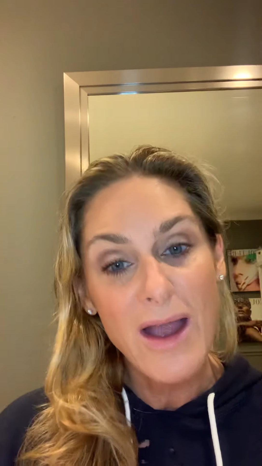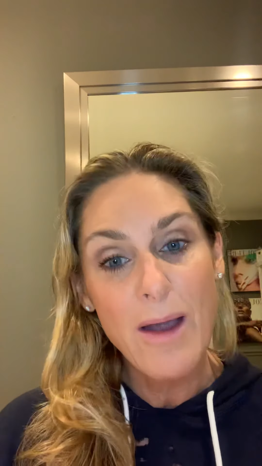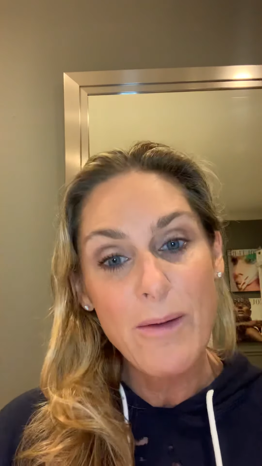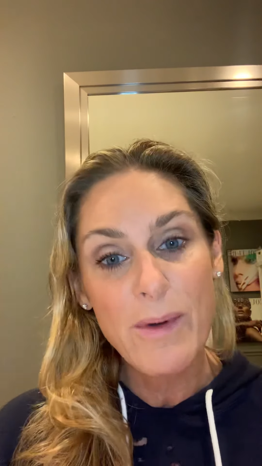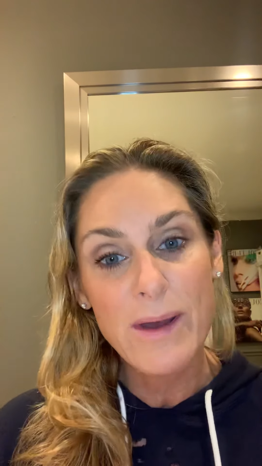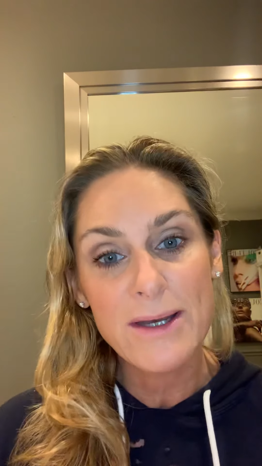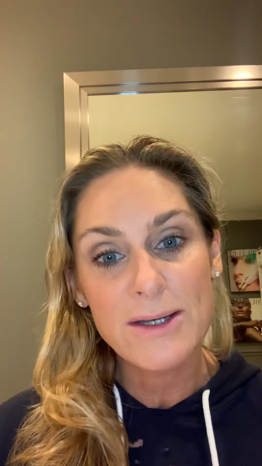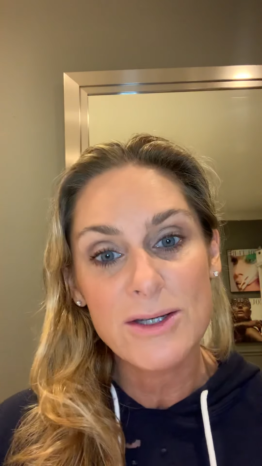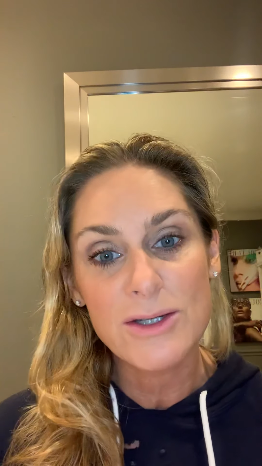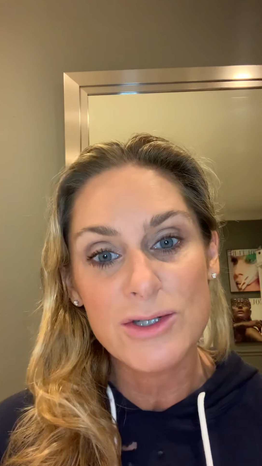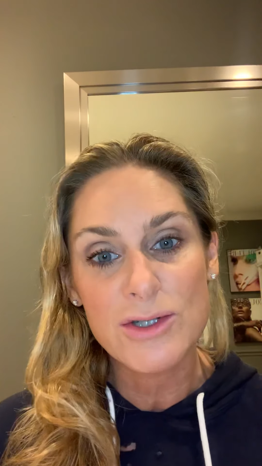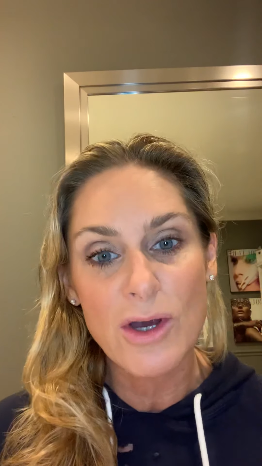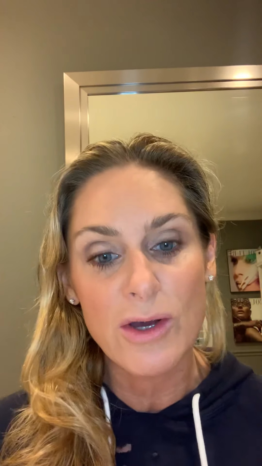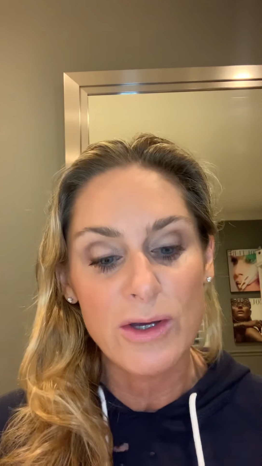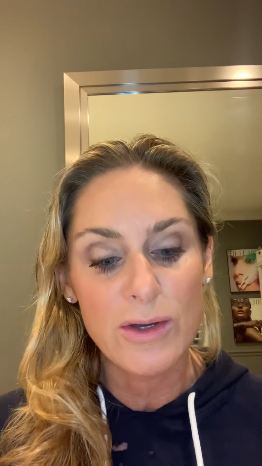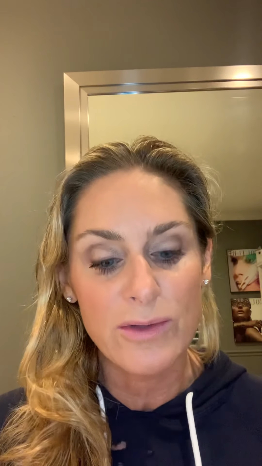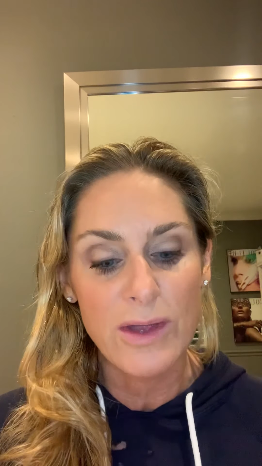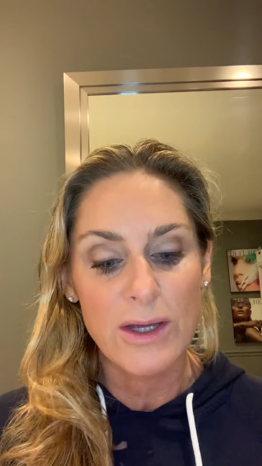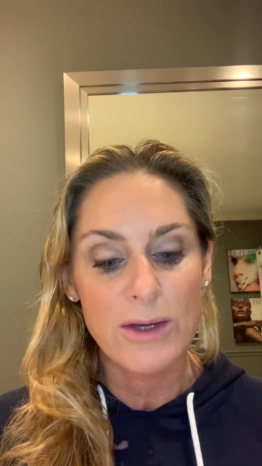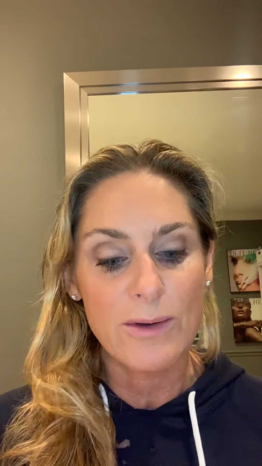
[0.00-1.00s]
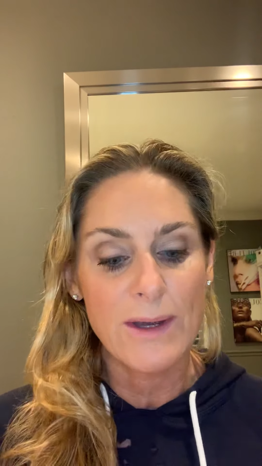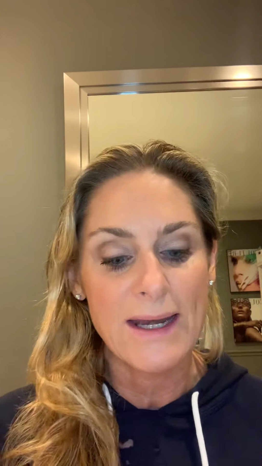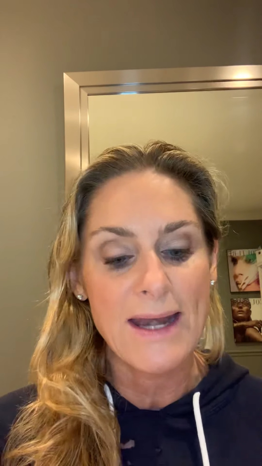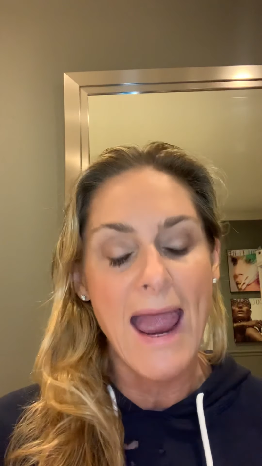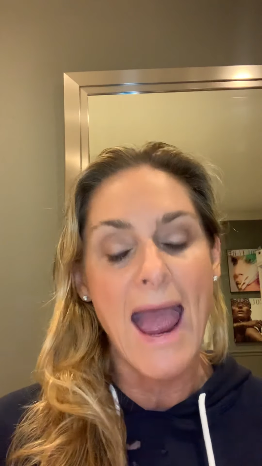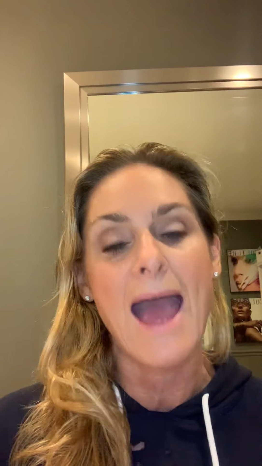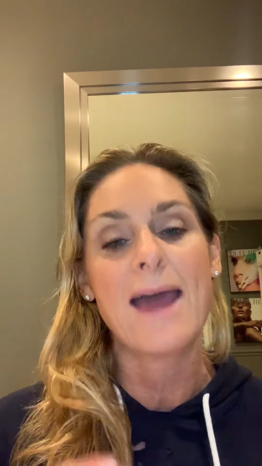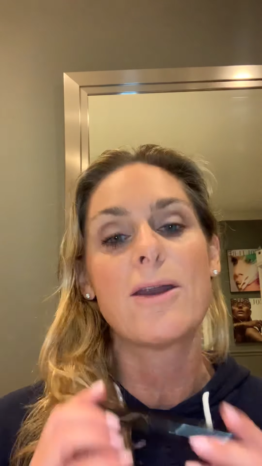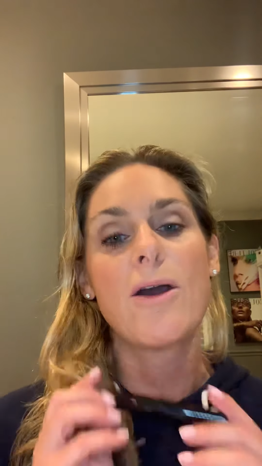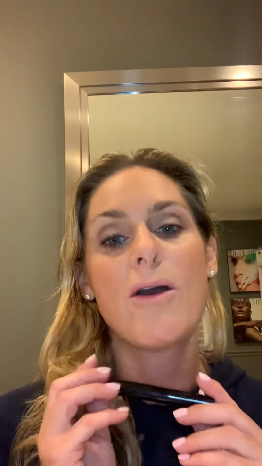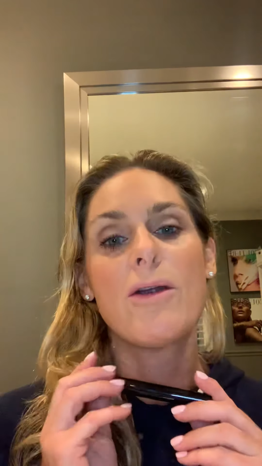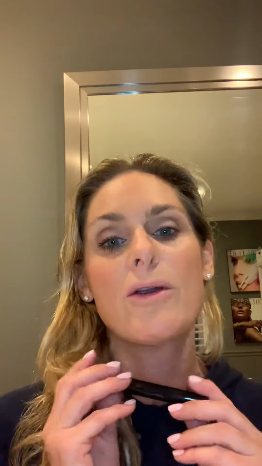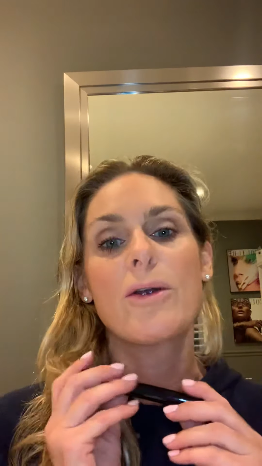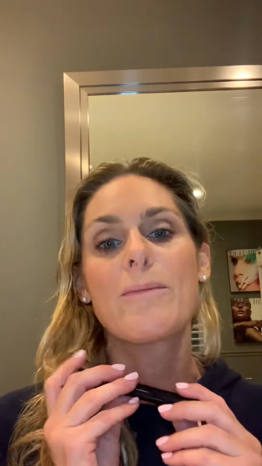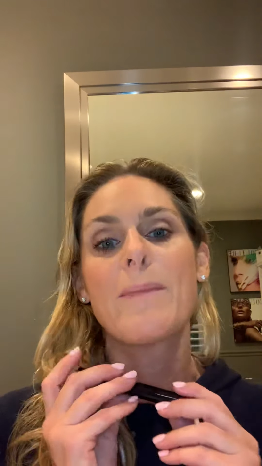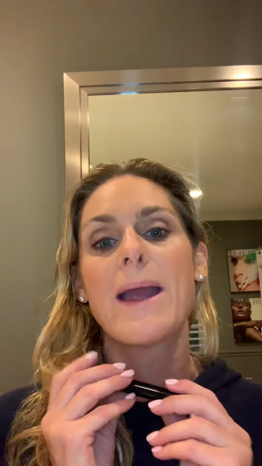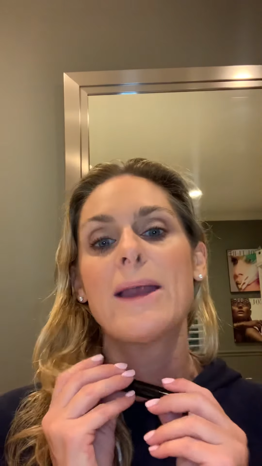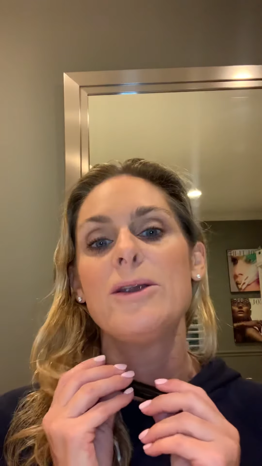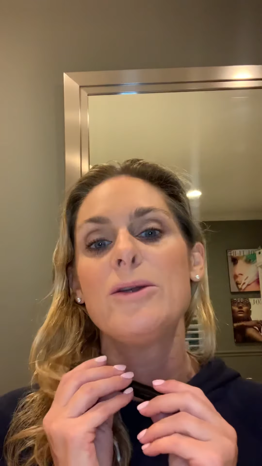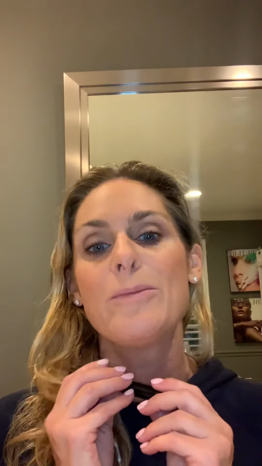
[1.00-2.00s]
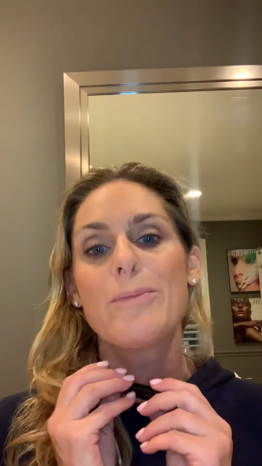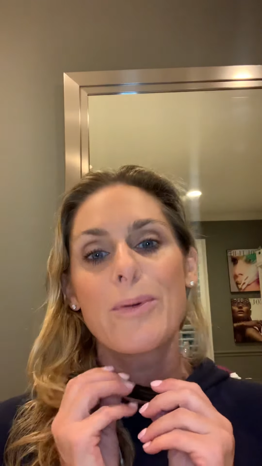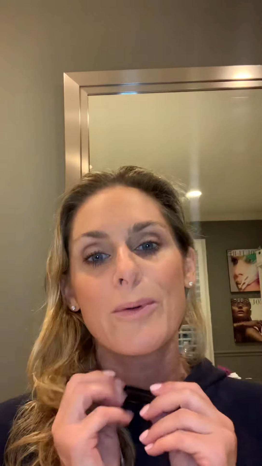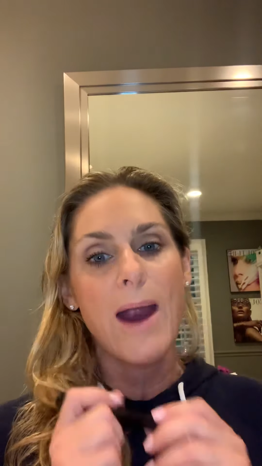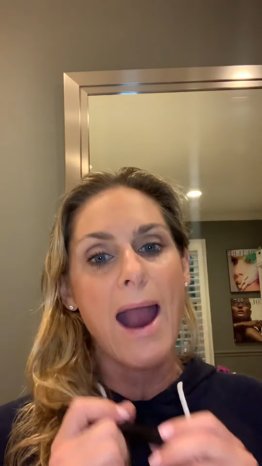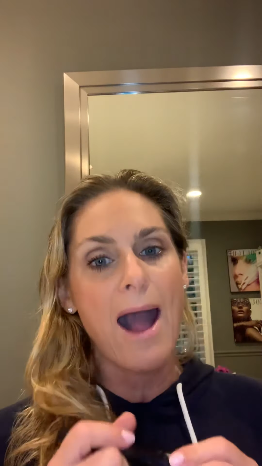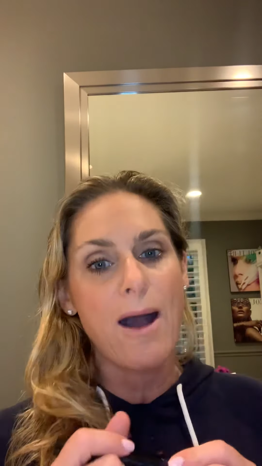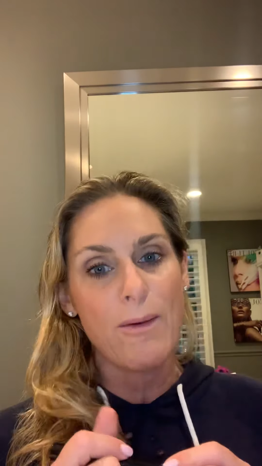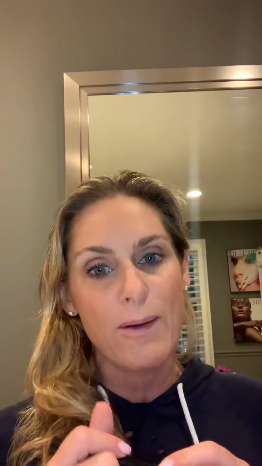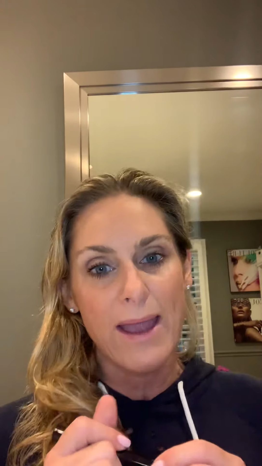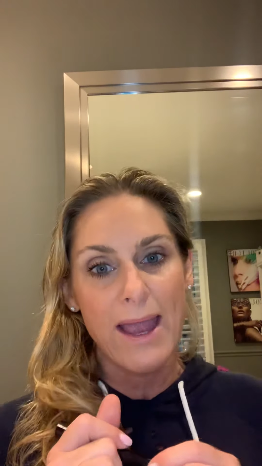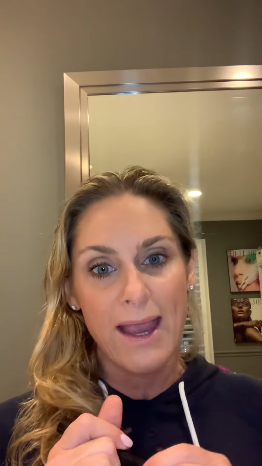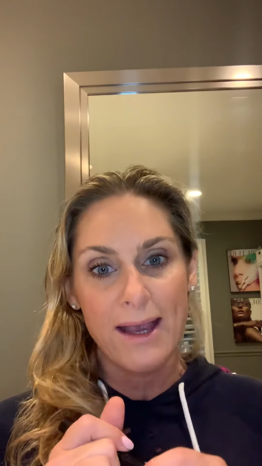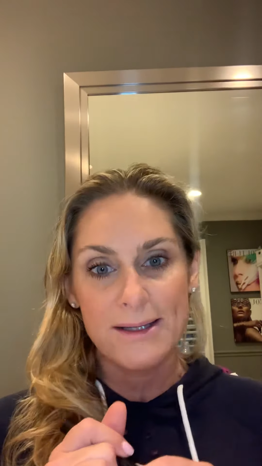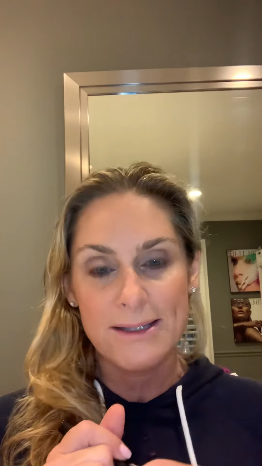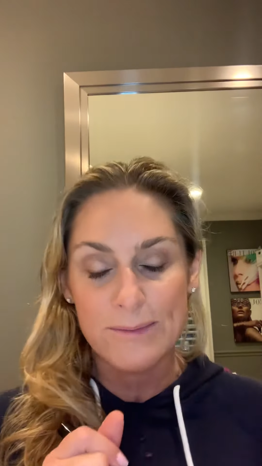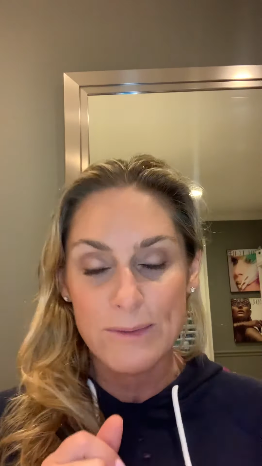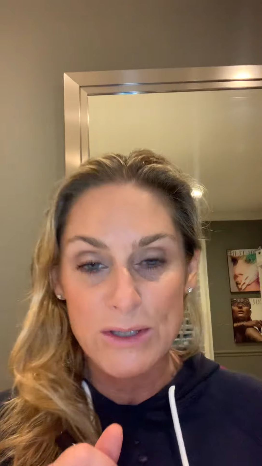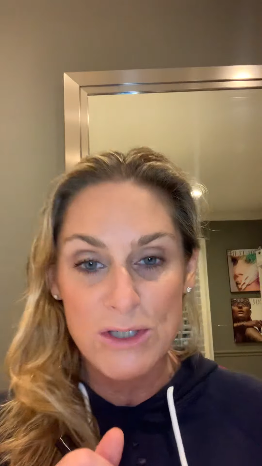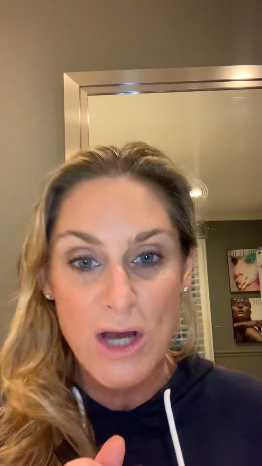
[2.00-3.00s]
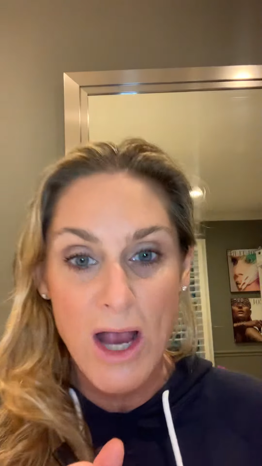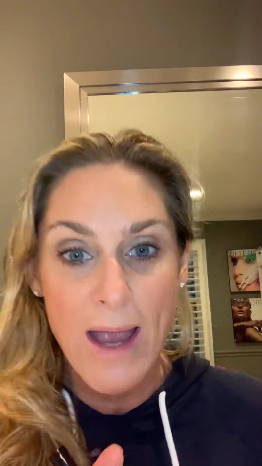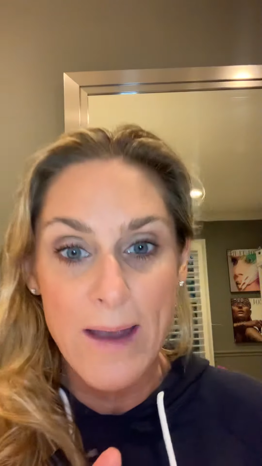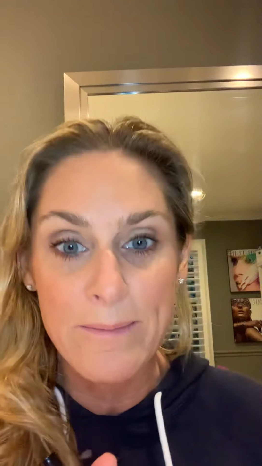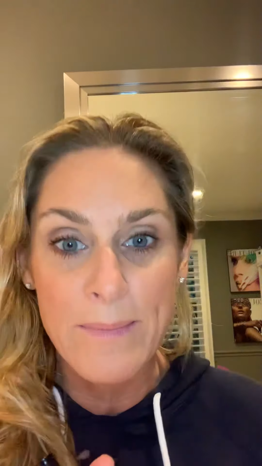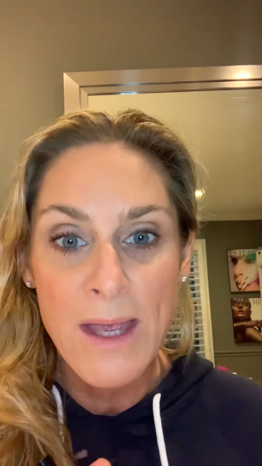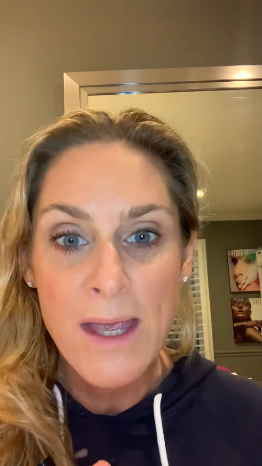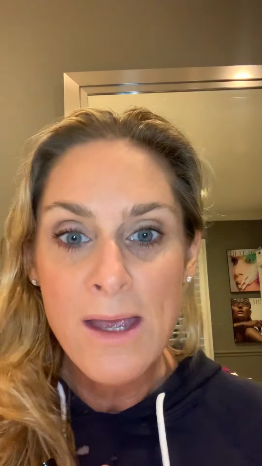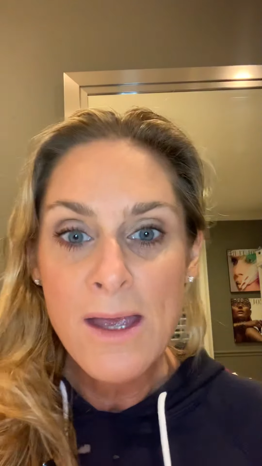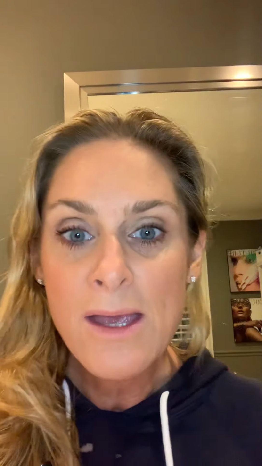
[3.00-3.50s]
I wanted to show you that you can add on are my new brow inks, which I'm